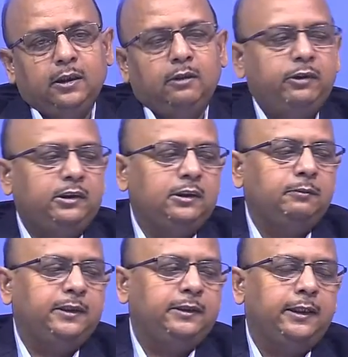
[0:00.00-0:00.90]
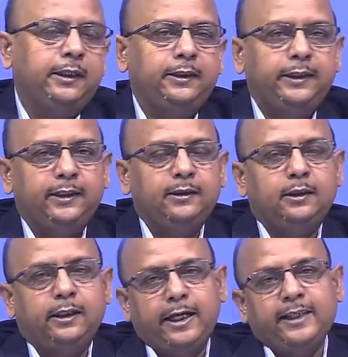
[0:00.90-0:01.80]
which is basically
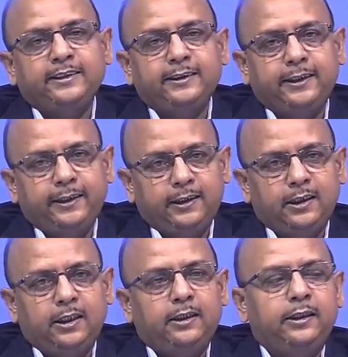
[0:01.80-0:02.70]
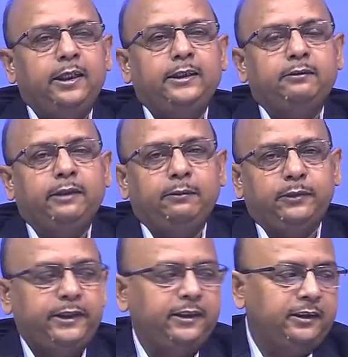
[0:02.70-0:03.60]
analyzing the data and then identifying
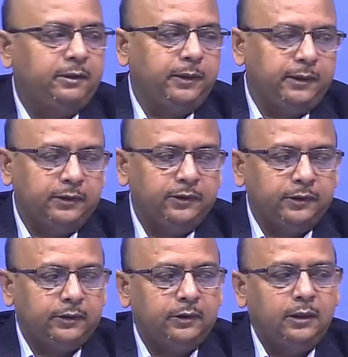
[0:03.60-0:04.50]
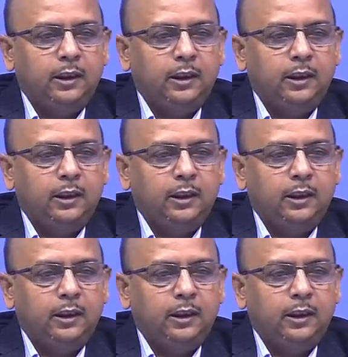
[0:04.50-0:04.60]
trends and patterns,